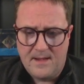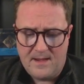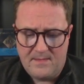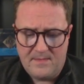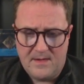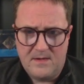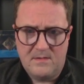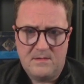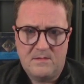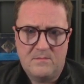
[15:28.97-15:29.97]

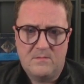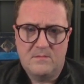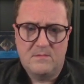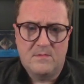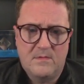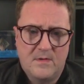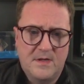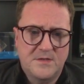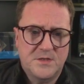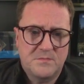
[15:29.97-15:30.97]
then
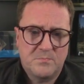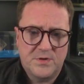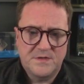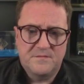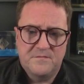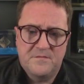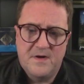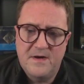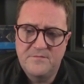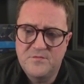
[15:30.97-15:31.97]
let's press
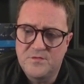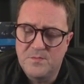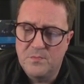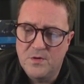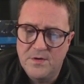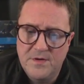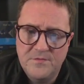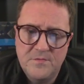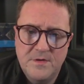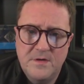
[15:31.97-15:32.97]
F5 to deploy this
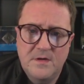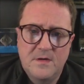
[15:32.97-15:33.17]
one.